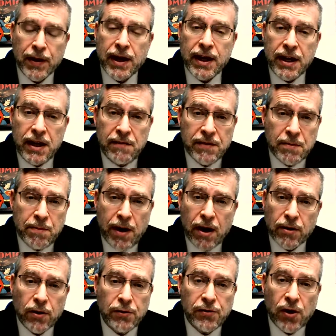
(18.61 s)
Even
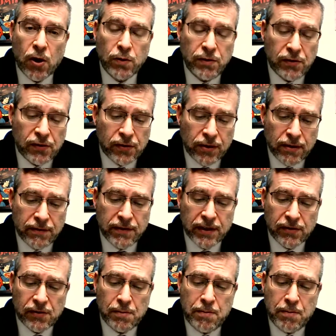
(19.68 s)
Paro's own servants